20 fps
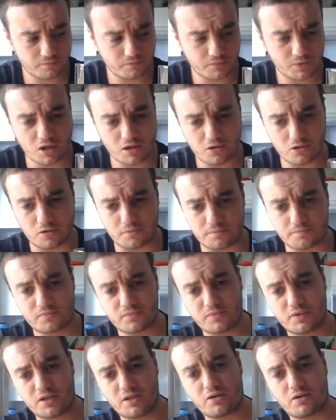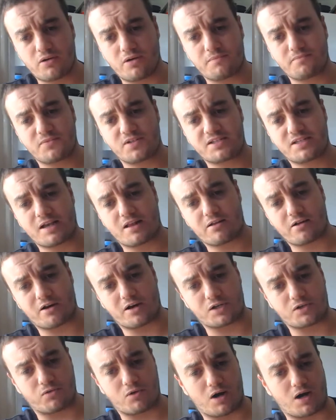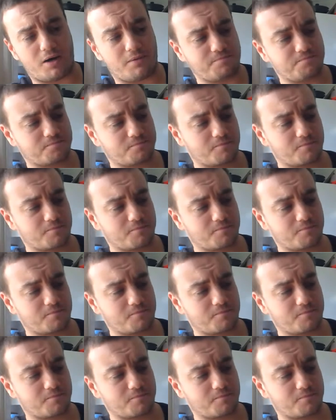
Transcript: Oh, look, you know what? Stella Artois.